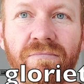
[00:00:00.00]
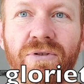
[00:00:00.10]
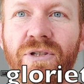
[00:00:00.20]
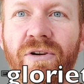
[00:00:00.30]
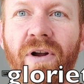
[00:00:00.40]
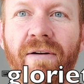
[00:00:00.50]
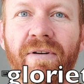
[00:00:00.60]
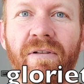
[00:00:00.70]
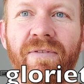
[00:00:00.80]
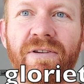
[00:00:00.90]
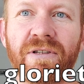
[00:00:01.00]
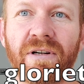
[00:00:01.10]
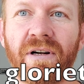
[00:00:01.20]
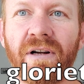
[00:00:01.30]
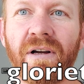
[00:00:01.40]
geographical
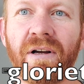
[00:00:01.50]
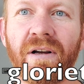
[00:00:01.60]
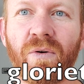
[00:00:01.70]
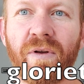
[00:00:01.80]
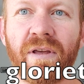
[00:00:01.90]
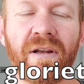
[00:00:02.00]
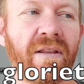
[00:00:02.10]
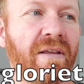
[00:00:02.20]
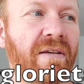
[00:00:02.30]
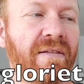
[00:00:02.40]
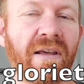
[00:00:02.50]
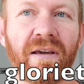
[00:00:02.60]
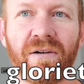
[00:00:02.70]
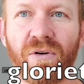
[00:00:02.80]
feature within the city